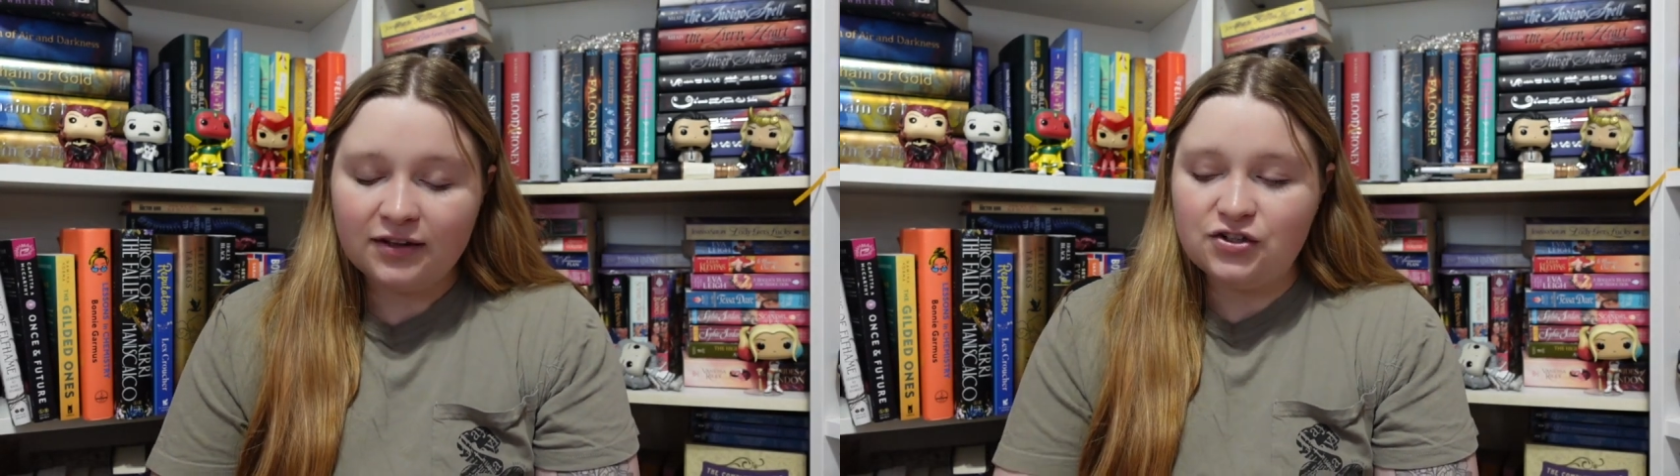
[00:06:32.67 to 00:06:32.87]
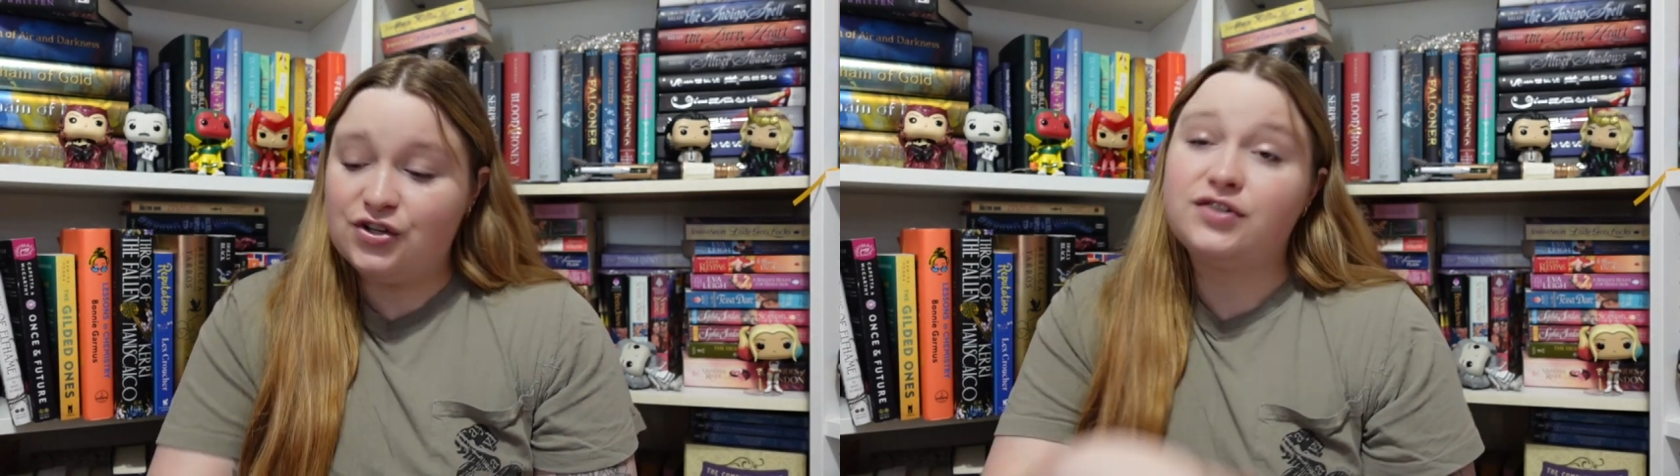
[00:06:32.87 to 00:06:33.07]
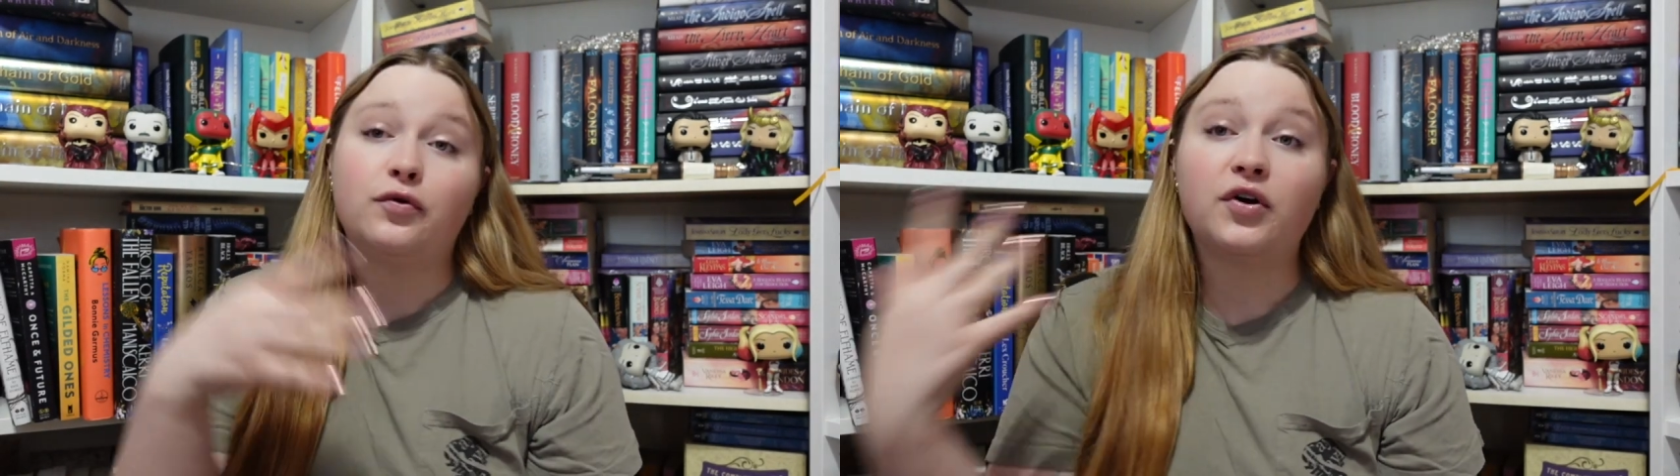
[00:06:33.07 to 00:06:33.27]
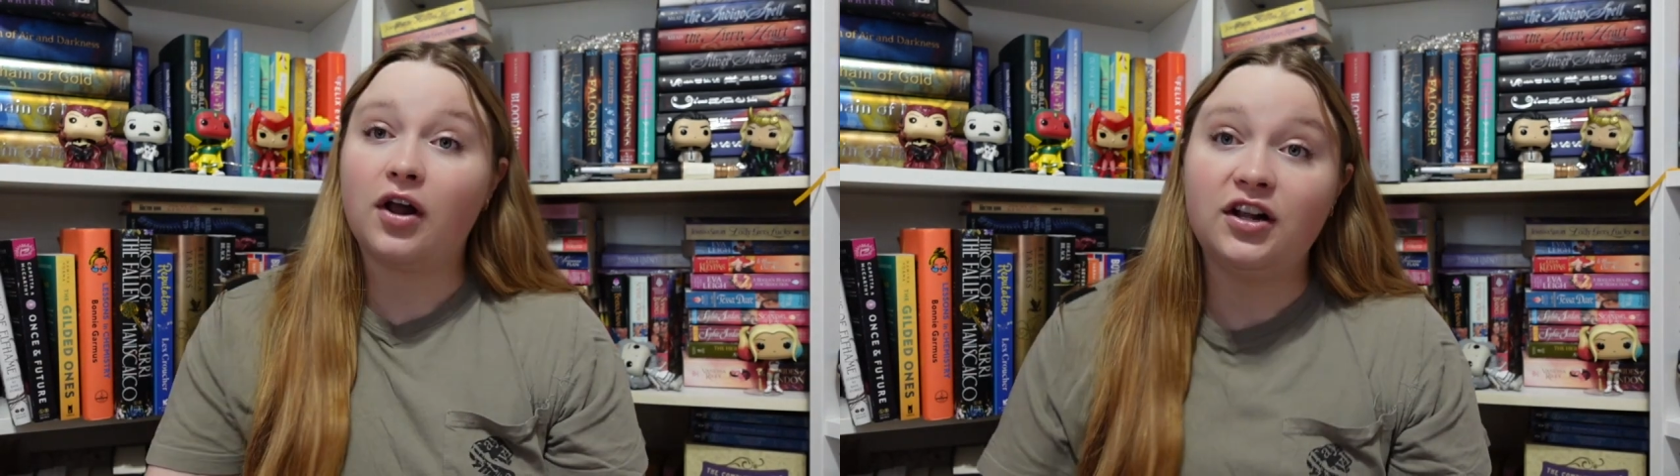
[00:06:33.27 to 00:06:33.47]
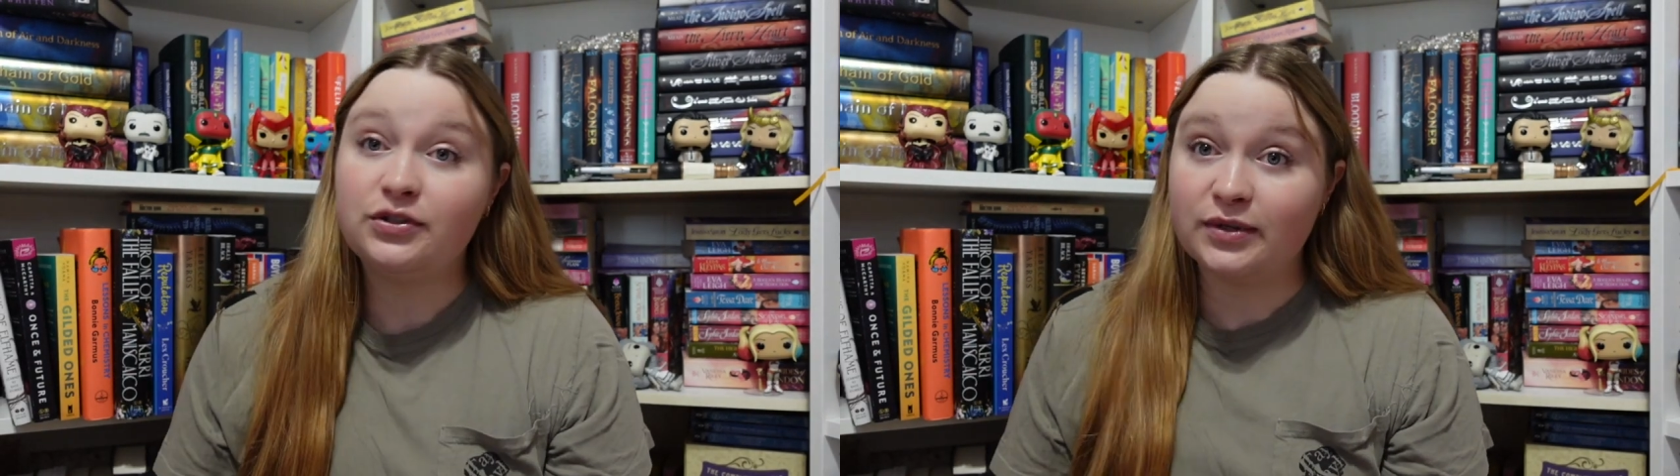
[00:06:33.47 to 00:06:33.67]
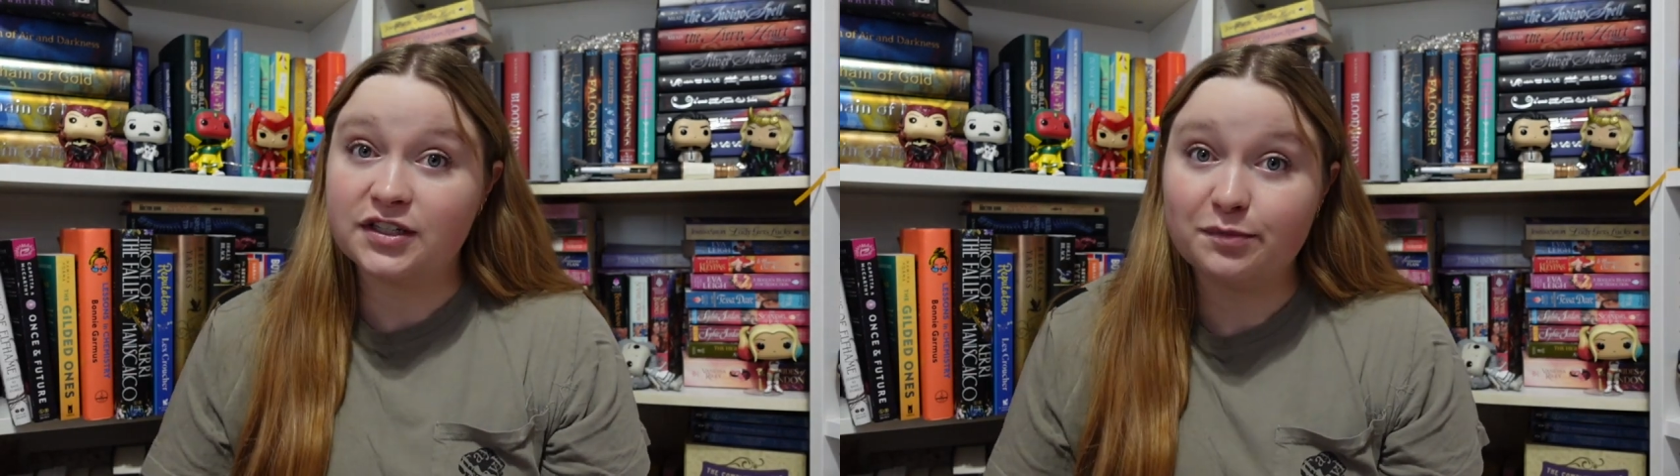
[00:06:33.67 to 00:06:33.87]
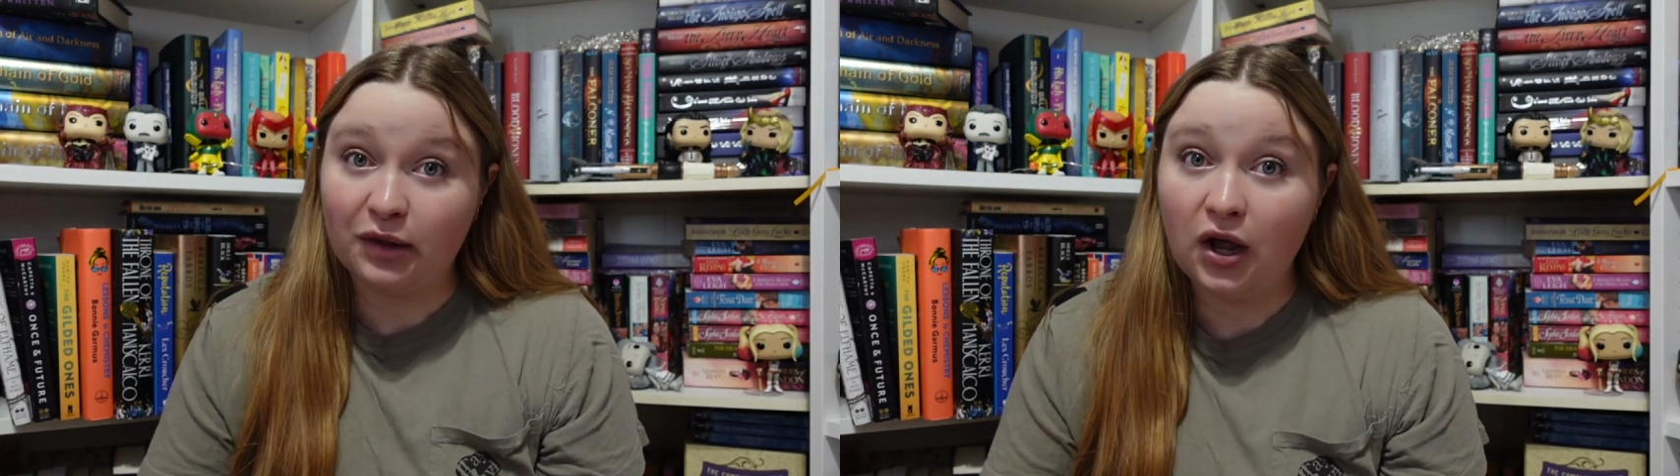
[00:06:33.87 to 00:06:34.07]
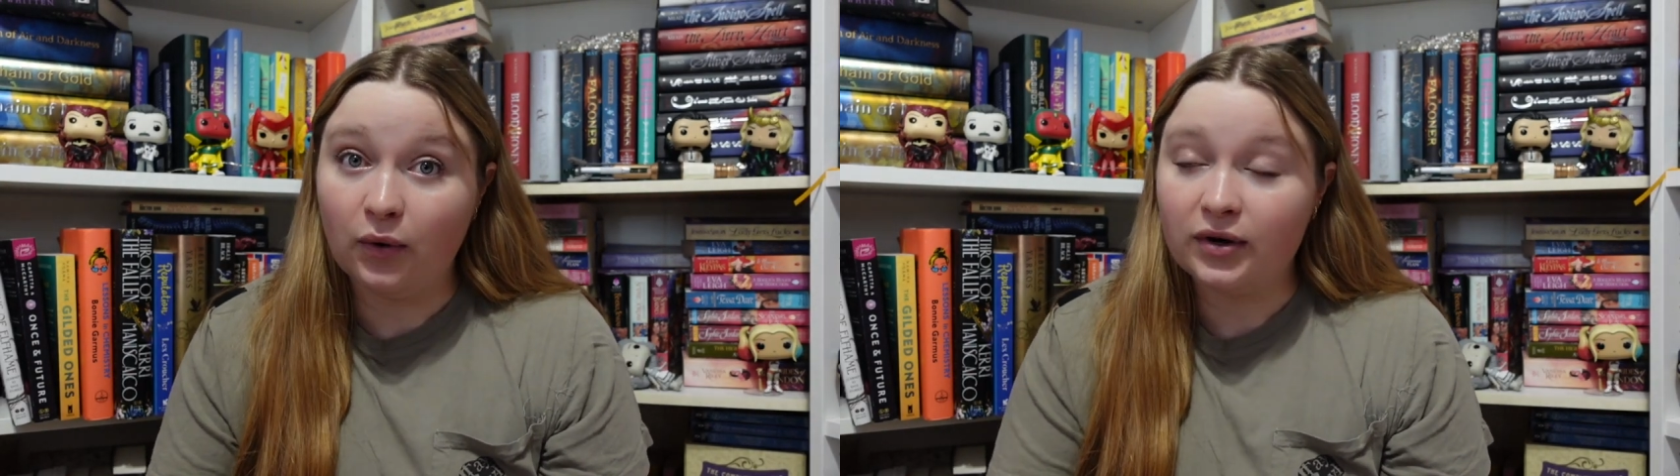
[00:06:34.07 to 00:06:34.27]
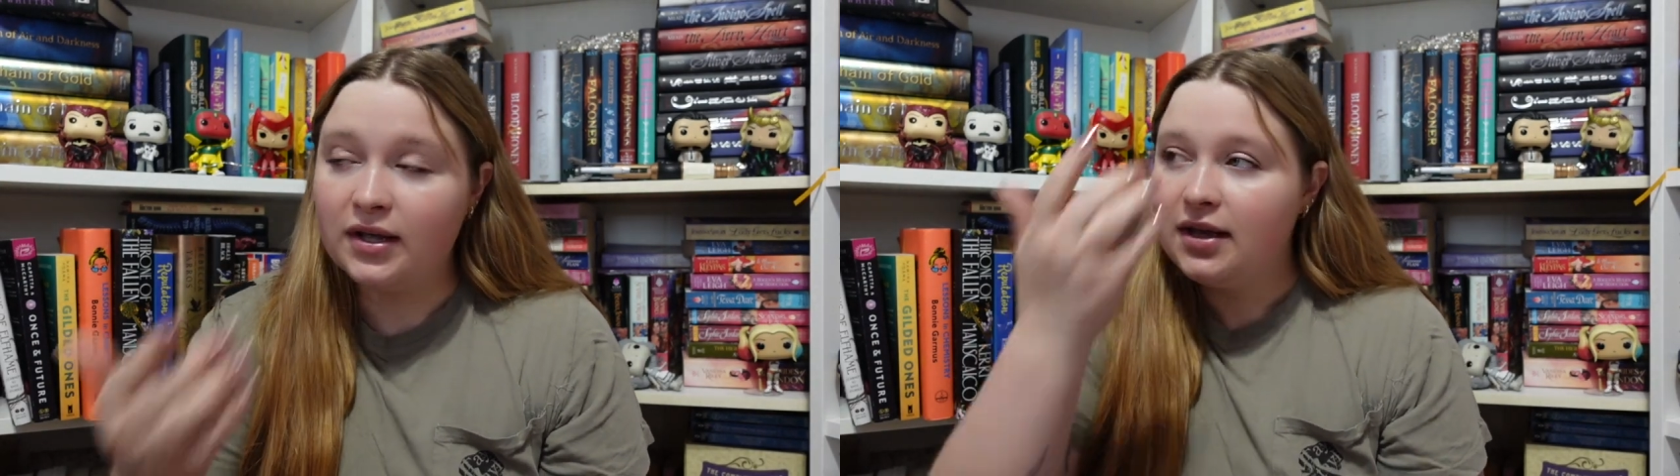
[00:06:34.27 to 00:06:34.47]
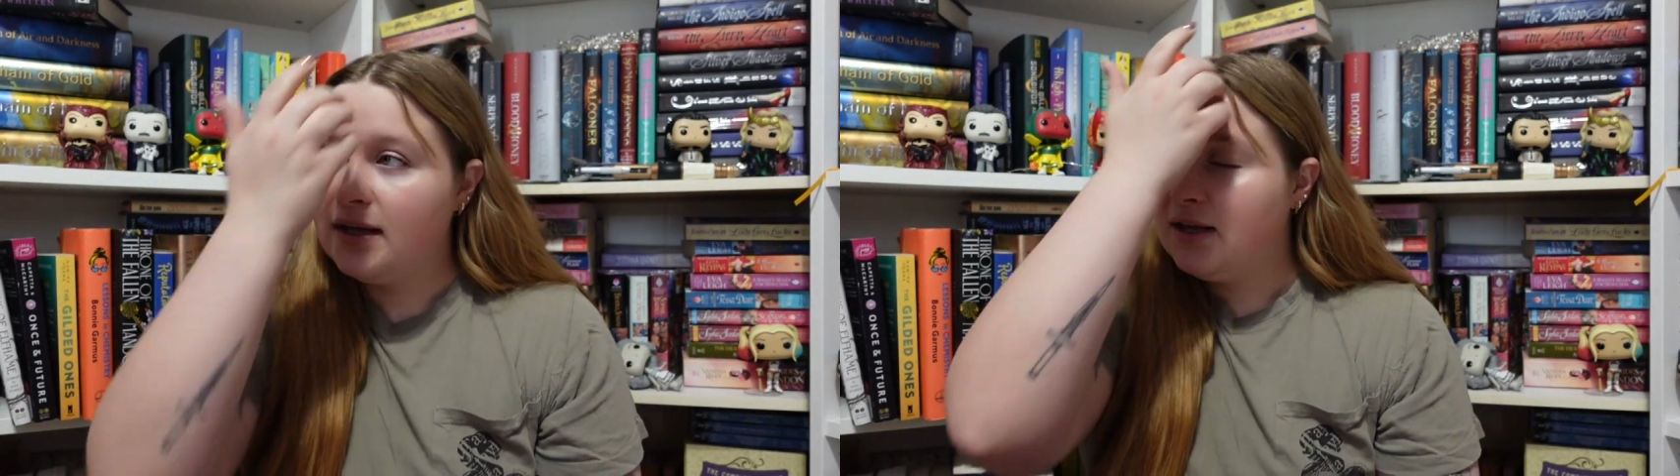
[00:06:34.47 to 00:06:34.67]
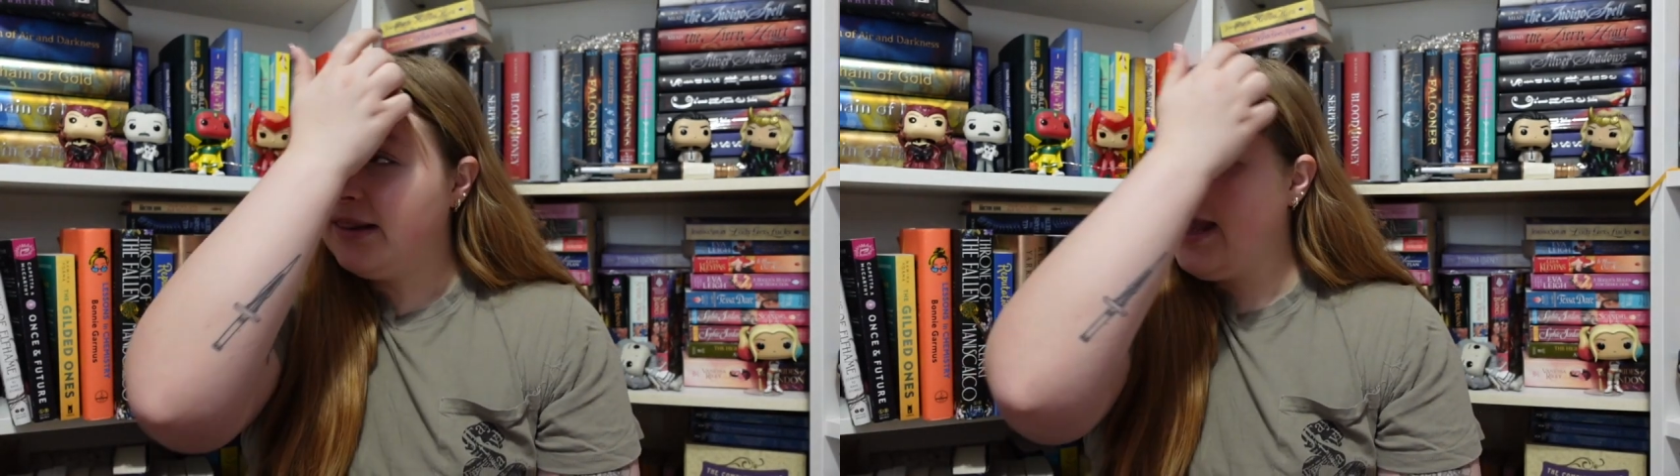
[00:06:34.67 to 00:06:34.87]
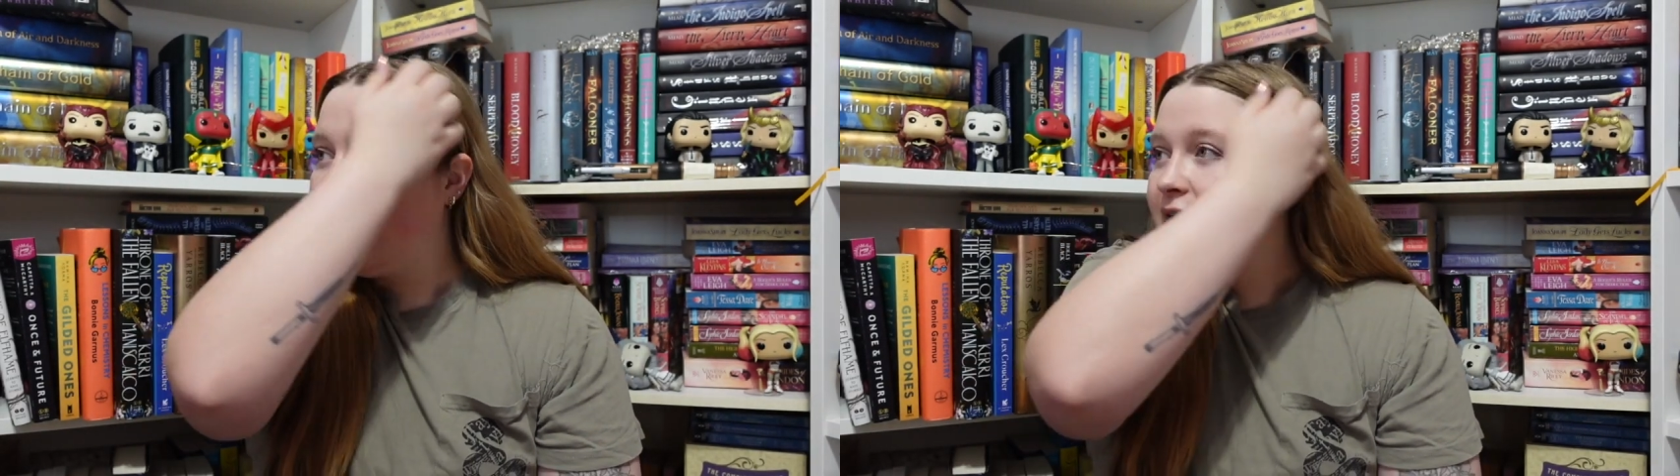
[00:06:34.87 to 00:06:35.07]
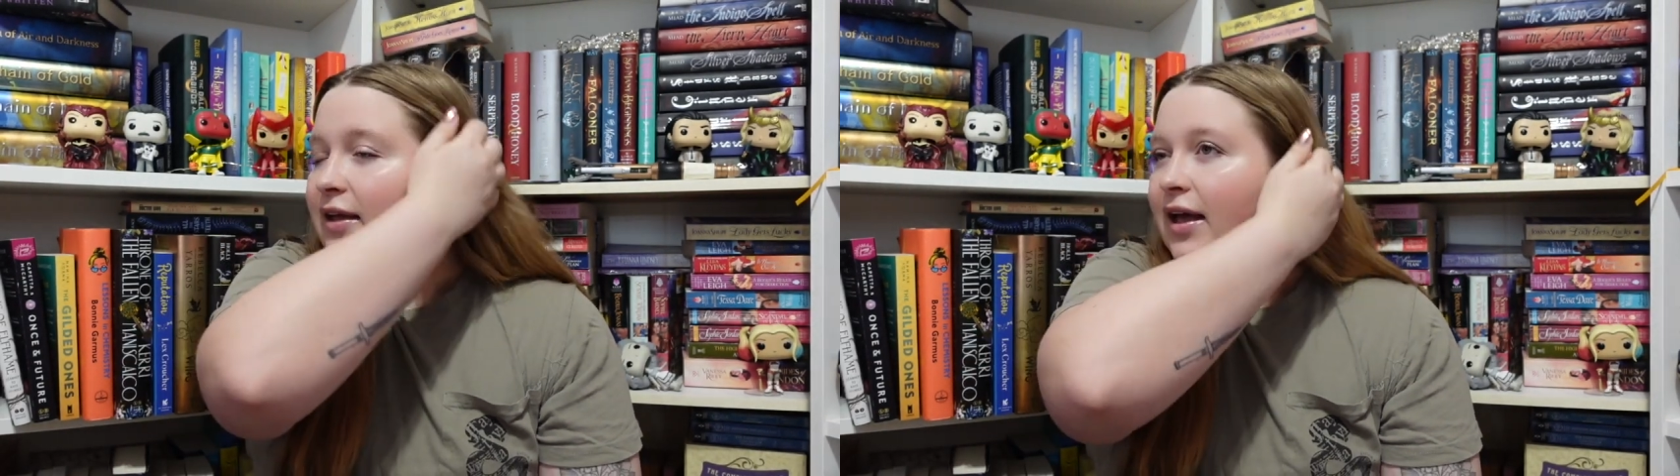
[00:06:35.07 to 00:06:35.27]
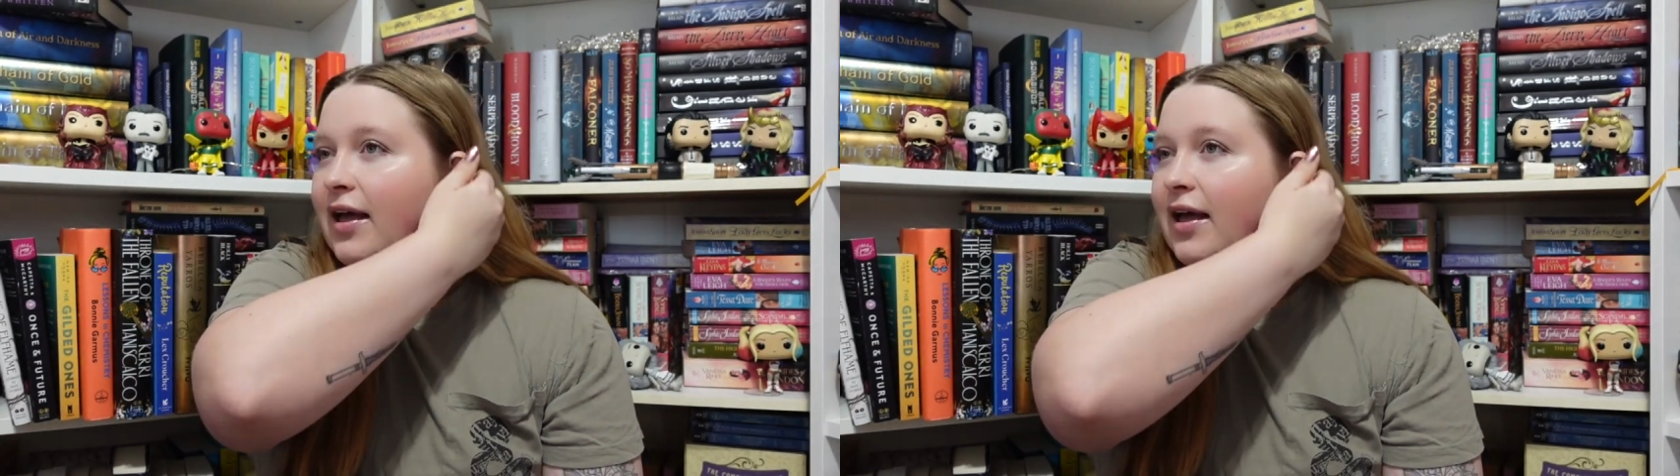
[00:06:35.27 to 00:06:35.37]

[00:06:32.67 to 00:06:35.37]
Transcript: just for it all to explode? Like,